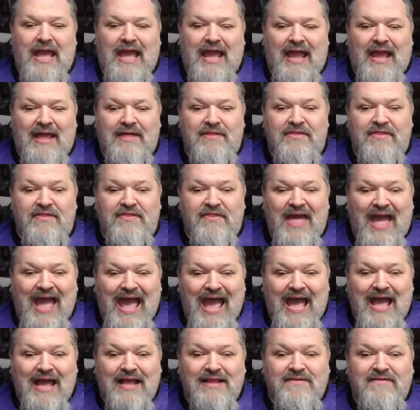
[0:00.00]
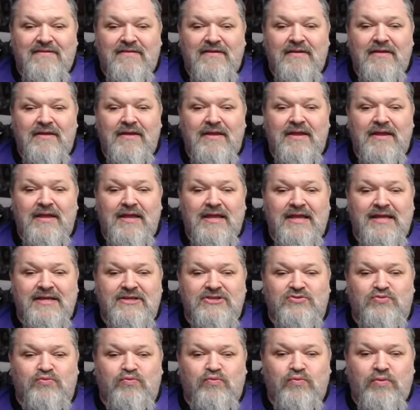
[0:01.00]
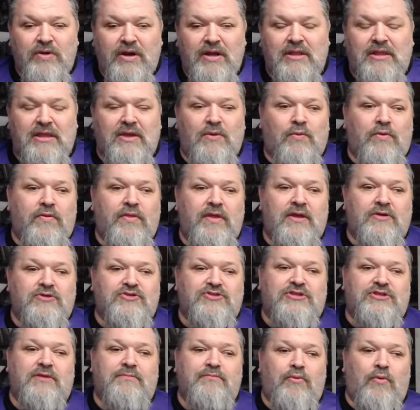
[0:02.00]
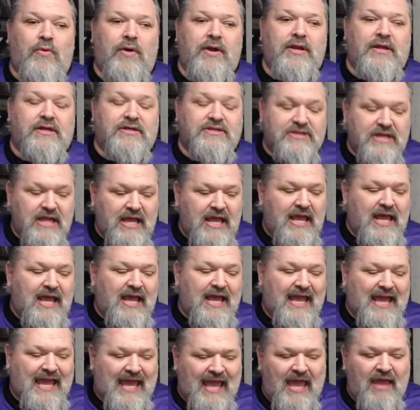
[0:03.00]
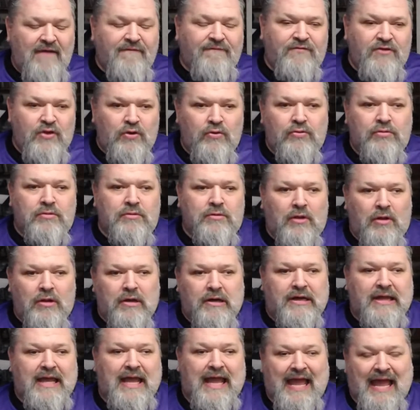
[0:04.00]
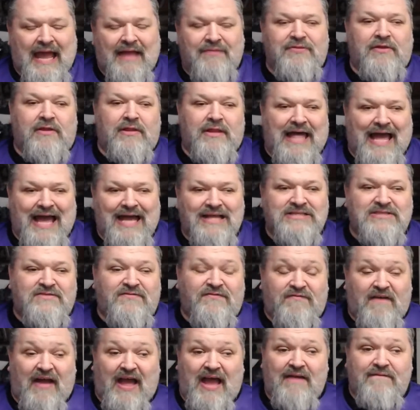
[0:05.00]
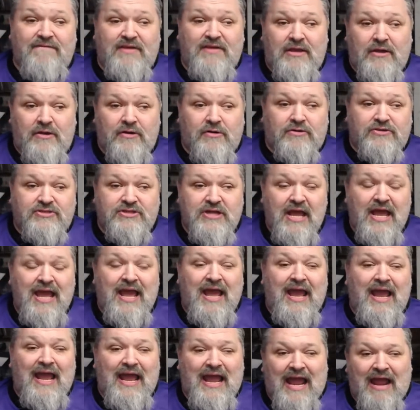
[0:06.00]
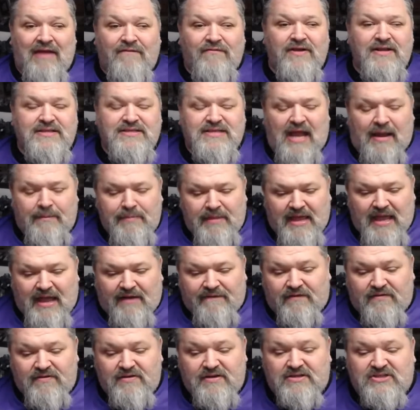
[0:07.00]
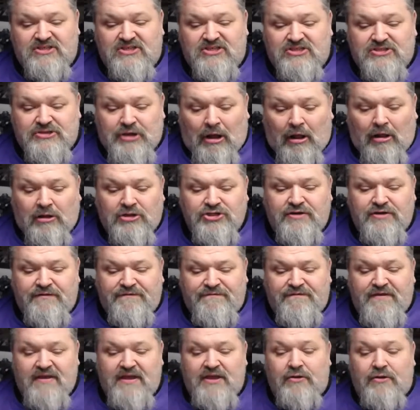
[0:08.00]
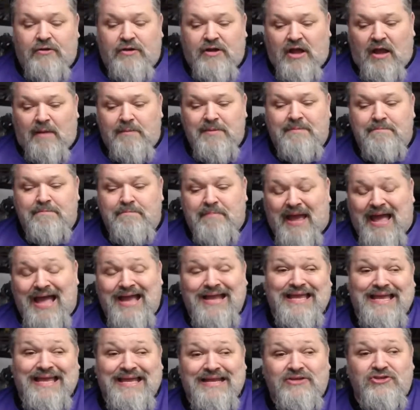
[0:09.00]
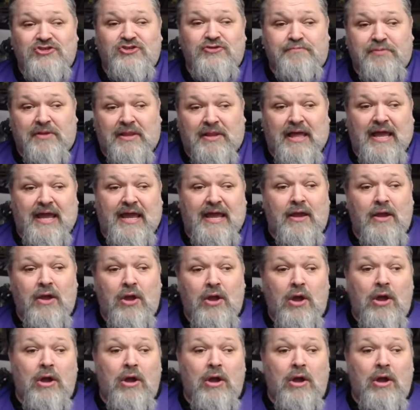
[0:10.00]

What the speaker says: And that is really where the interesting point is. If you look at the last 5 years, every time they have a nostalgia figure coming back into play,